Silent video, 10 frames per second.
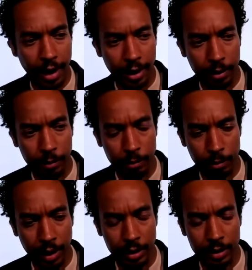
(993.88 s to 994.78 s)

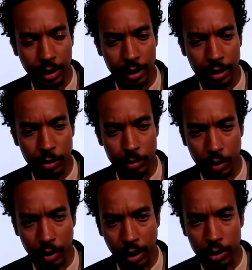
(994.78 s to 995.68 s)
and maintain
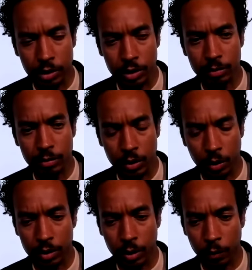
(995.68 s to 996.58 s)
communication, so
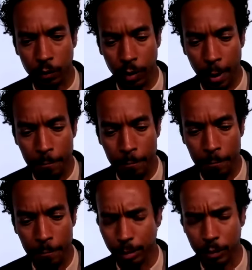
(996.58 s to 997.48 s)
on and so forth.
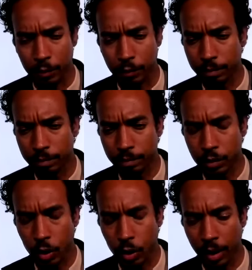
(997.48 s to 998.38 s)
On top of
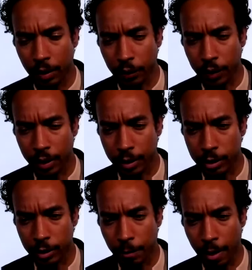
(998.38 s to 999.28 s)
so many other
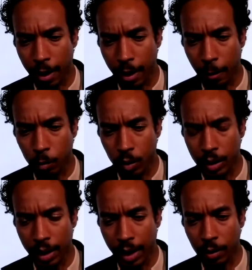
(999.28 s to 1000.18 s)
things,
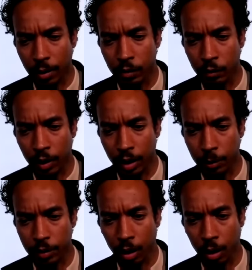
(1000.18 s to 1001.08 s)
we now have
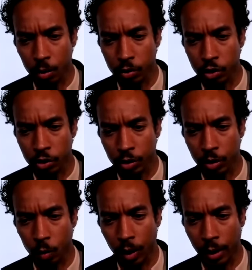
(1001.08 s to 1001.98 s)
developed a culture
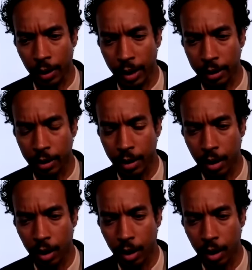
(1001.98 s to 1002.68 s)
wherein